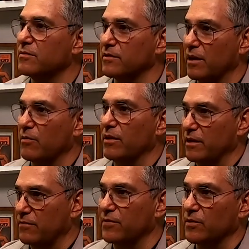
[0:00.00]
So that way
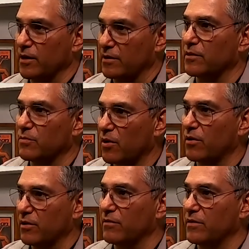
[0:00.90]
they feel like they're
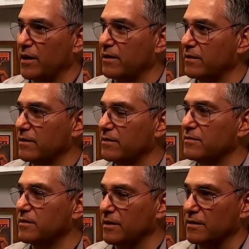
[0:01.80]
part of that
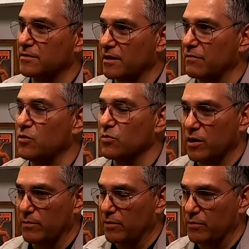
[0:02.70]
city, instead of you
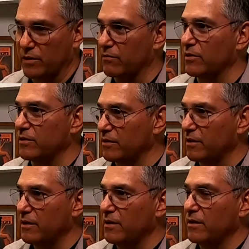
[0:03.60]
coming up with every,
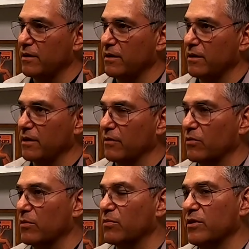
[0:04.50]
like
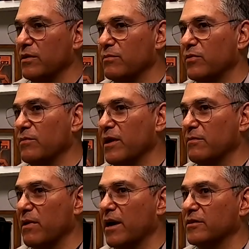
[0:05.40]
with a pre,
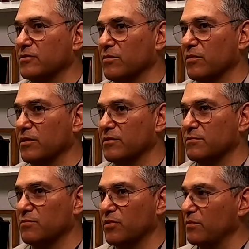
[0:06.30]
pre-made module where it's
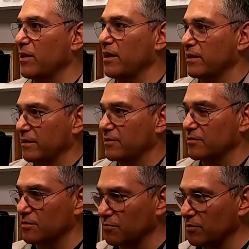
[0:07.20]
pre-made, like
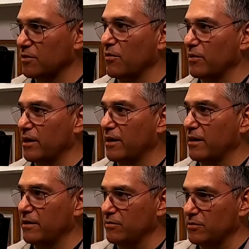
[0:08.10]
this is what's going
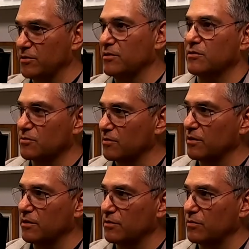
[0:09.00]
on, and you're just
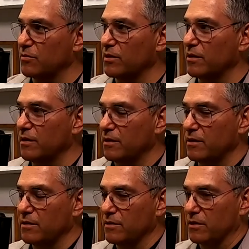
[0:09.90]
inserted into it.
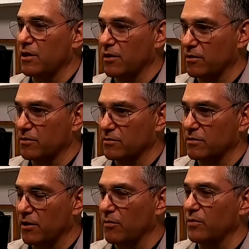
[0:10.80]
The characters
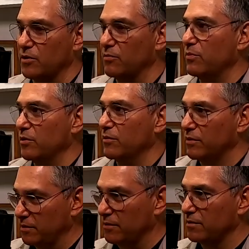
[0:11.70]
are helping you build
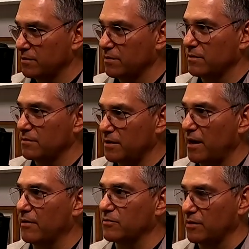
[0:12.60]
the
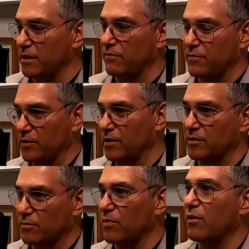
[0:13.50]
town, so they feel like
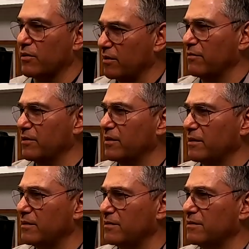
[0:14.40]
they're part of it. Does